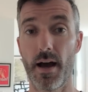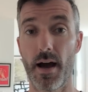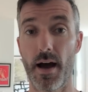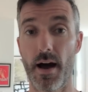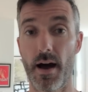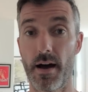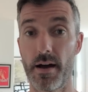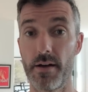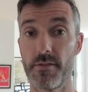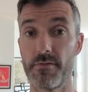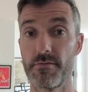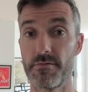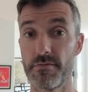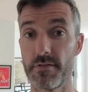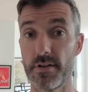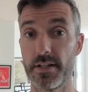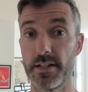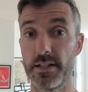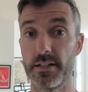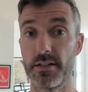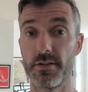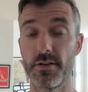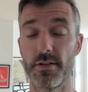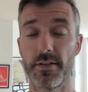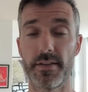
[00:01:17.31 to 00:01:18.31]
I
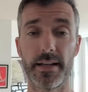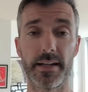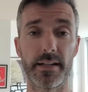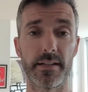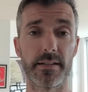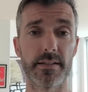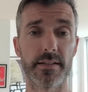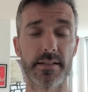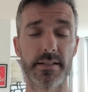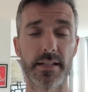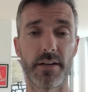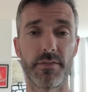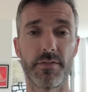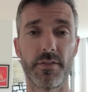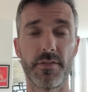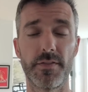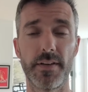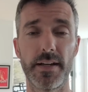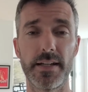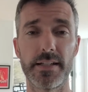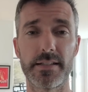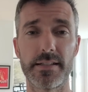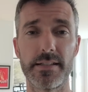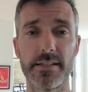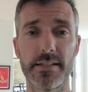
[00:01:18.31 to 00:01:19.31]
really do think
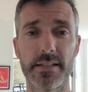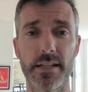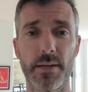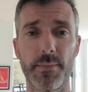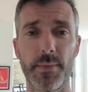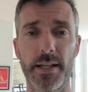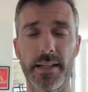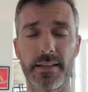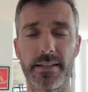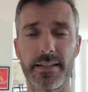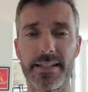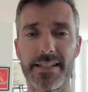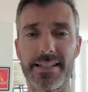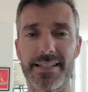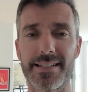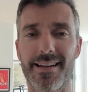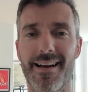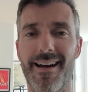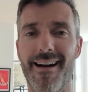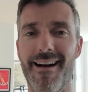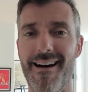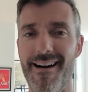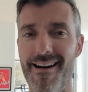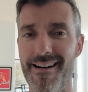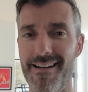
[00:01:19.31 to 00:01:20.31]
Sufferfest is something that is
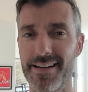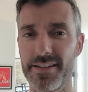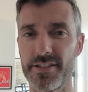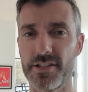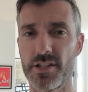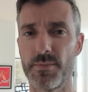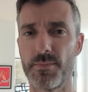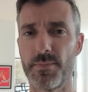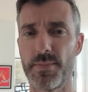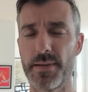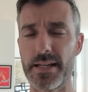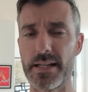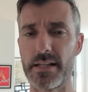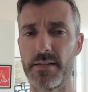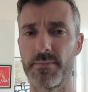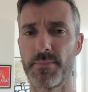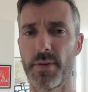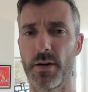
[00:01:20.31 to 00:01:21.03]
hard to beat,